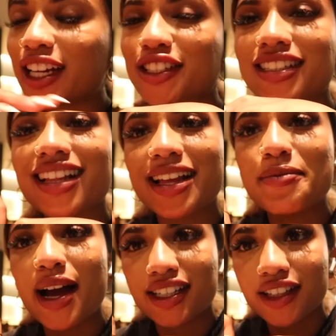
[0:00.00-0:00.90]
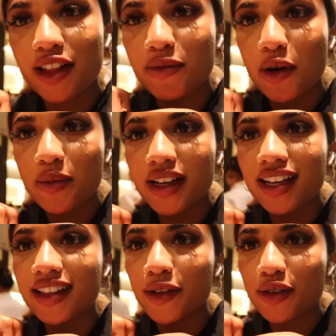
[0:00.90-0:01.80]
just need to think back to this moment
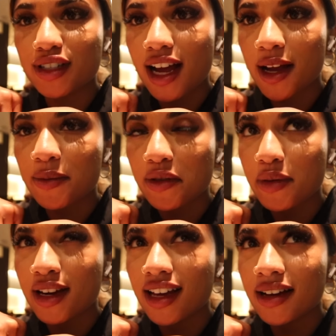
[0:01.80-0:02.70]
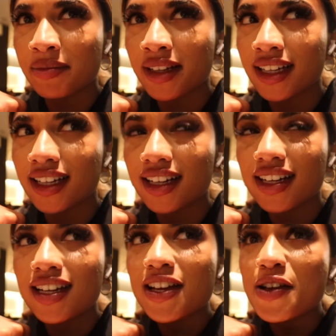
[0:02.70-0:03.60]
and those times when I'm
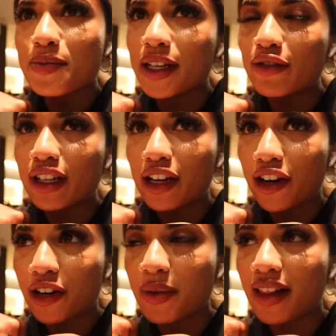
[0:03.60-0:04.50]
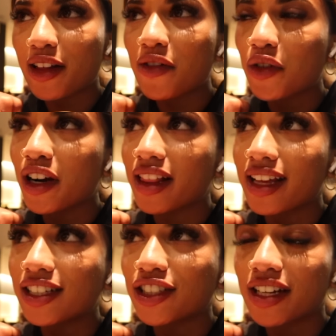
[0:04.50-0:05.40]
like being really hard on myself, where I
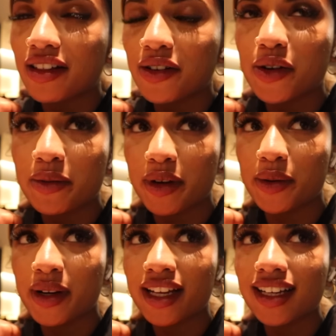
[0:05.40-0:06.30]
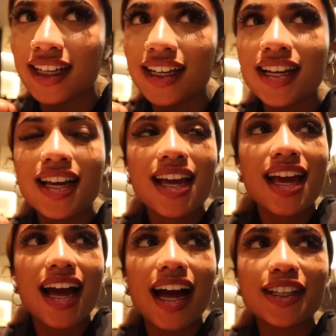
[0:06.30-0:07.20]
think shit can go my way. Like,
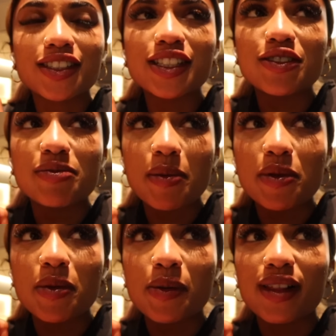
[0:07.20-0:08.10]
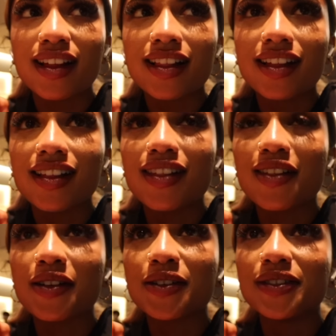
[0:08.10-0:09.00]
I just need to remember when I was like this.
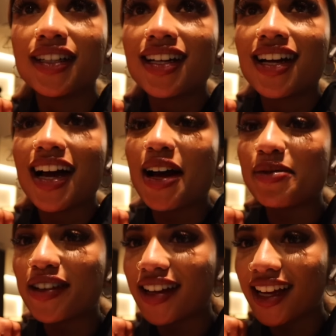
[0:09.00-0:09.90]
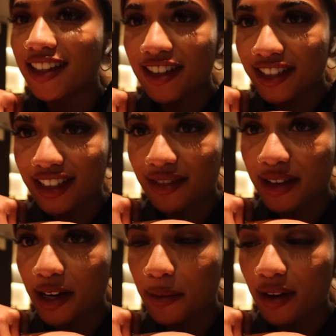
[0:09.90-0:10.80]
I literally just have my
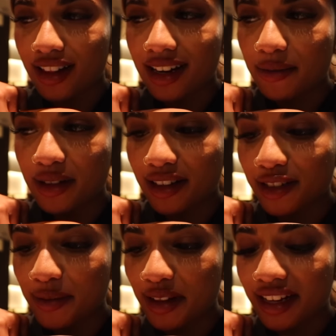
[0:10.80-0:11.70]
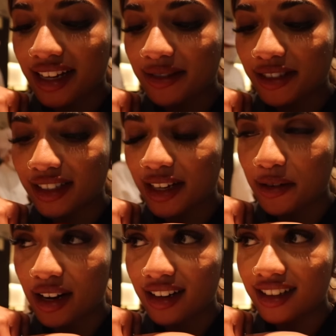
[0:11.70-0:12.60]
AirPods in and I'm listening to music and I'm just like,
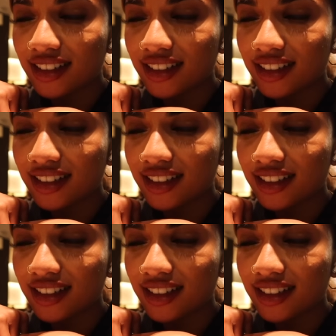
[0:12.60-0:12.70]
wow,